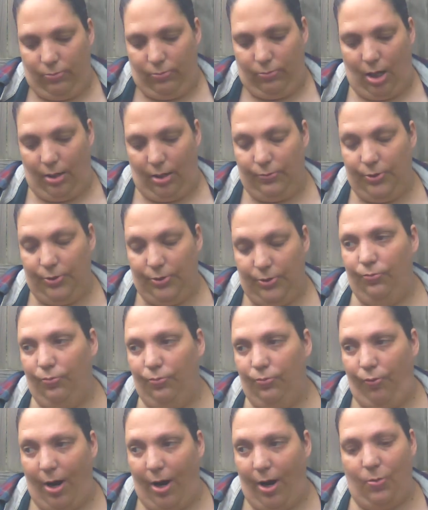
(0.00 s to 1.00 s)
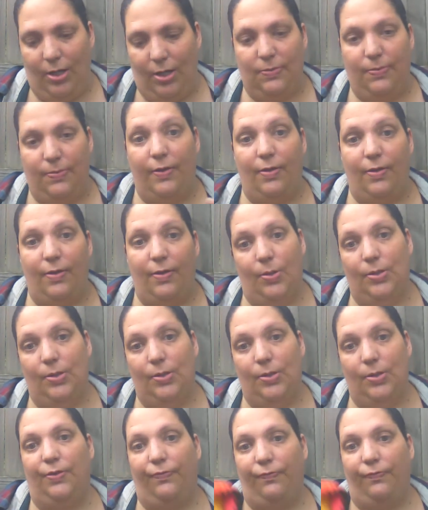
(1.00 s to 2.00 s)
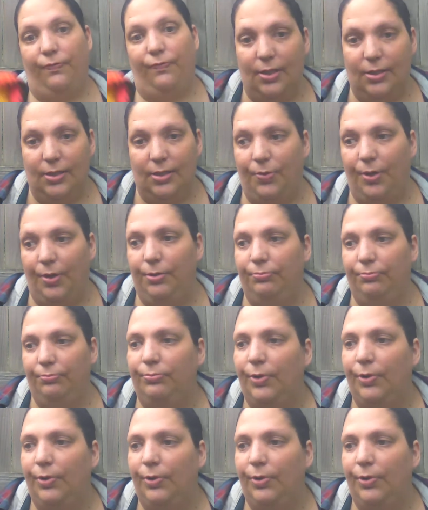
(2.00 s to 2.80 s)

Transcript: a Rider-Waite-Smith, I'm always reaching for this one,